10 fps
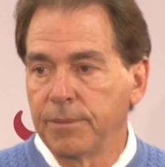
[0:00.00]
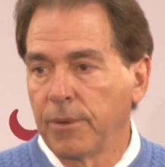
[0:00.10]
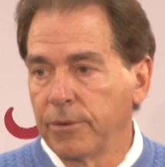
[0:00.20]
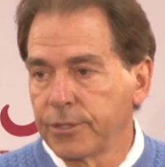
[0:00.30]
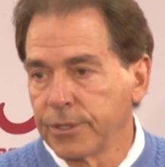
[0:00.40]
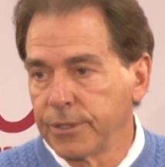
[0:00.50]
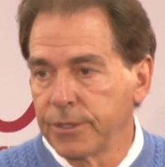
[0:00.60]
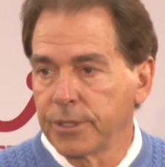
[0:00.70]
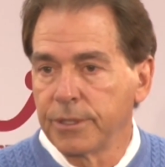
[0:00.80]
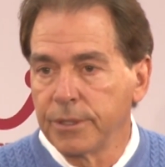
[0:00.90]
and
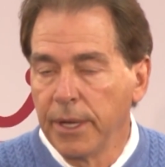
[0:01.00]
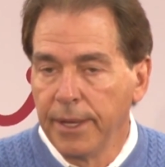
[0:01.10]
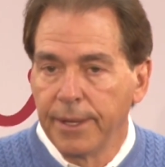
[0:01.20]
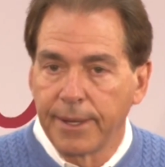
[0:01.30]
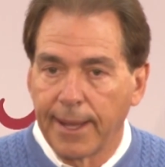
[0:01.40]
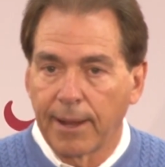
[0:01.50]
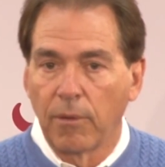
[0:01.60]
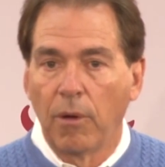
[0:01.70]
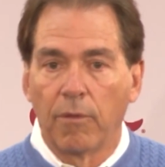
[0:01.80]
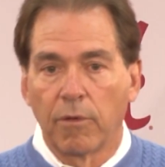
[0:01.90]
motions and
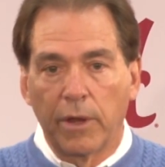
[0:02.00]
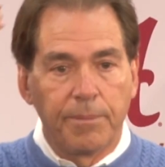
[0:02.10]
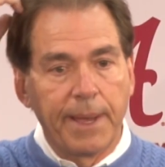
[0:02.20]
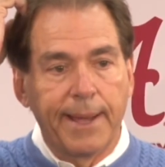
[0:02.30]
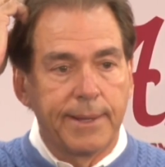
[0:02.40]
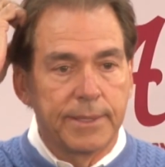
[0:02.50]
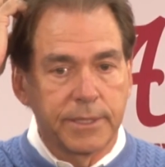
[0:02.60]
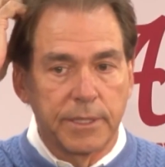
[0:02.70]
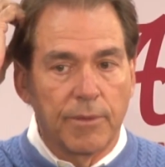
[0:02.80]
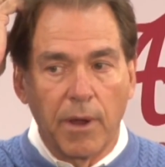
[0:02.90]
tackle over
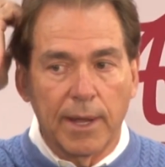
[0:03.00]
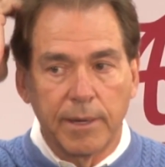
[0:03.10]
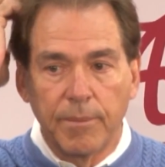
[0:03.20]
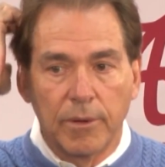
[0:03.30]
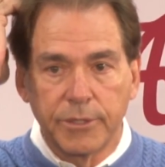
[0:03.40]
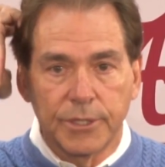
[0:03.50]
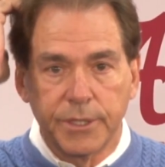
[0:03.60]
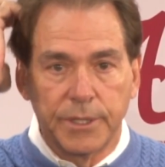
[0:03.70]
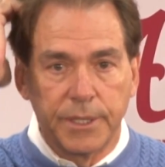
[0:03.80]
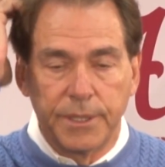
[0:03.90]
unbalanced and rocket
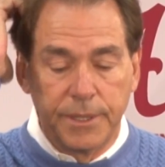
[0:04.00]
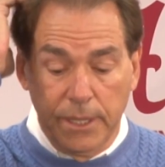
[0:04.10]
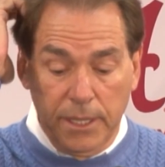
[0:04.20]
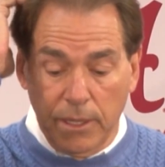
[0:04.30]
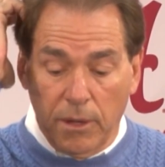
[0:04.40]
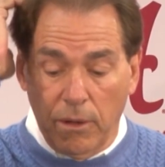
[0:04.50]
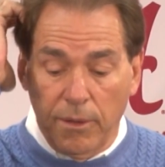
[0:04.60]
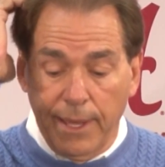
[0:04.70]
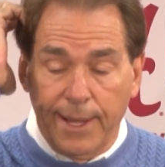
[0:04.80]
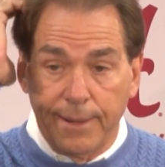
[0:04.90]
motion and
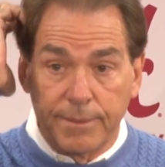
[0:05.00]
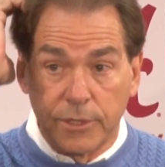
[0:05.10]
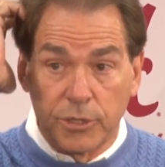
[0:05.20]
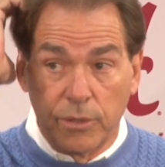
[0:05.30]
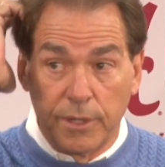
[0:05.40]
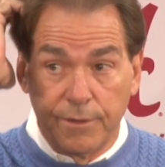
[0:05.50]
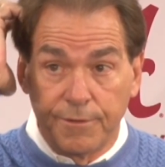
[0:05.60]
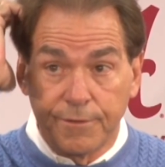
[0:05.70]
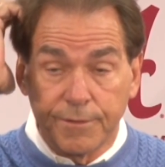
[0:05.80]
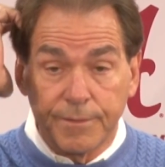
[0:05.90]
all that sort
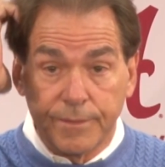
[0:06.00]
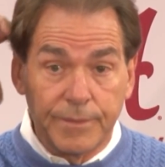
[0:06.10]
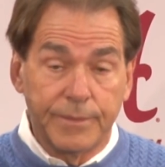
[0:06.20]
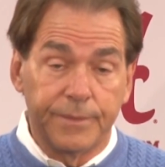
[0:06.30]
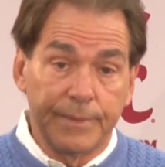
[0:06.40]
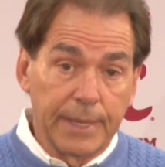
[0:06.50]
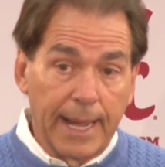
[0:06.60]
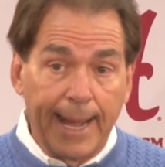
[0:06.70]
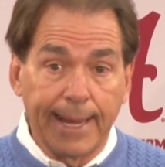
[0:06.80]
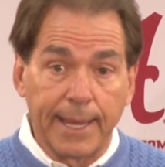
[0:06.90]
of
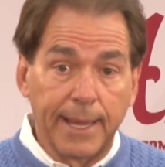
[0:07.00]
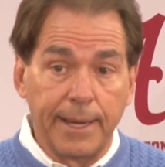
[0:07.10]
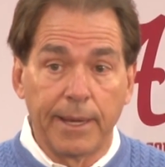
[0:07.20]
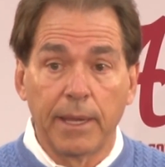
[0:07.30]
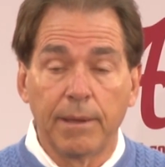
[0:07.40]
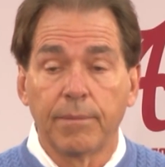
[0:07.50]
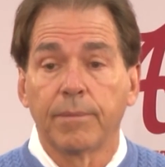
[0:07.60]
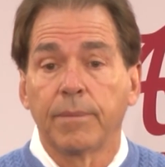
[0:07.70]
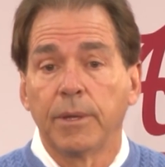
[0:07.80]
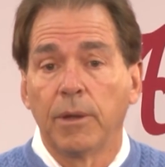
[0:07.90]
eye candy,
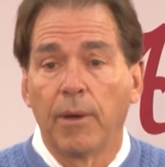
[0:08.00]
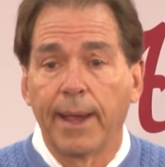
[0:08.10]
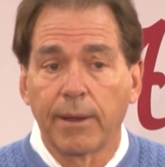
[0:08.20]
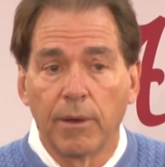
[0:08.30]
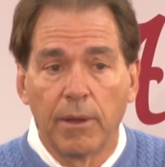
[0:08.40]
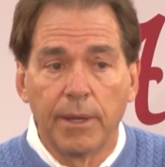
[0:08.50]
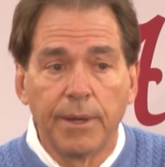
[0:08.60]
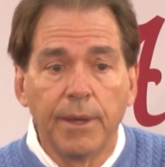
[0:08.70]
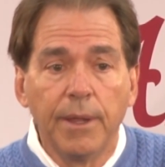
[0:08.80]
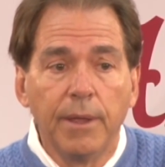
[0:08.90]
you know, I call it,
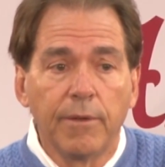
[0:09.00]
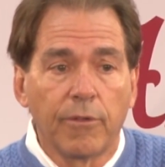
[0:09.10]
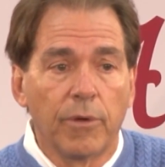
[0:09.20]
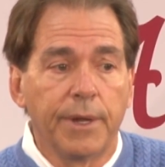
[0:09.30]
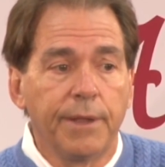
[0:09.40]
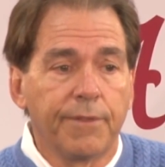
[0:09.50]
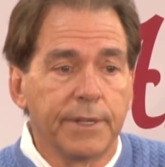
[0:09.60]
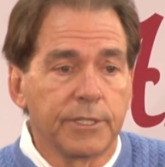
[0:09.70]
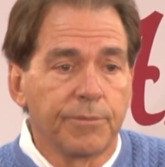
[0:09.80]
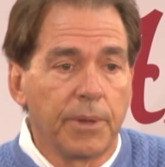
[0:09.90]
for a
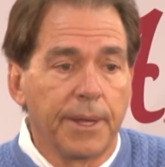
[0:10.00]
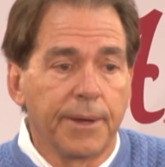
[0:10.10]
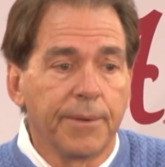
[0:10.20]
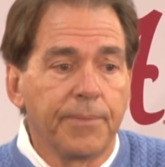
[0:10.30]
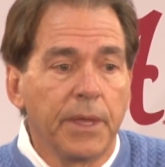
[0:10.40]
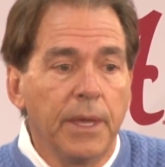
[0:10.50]
defensive player,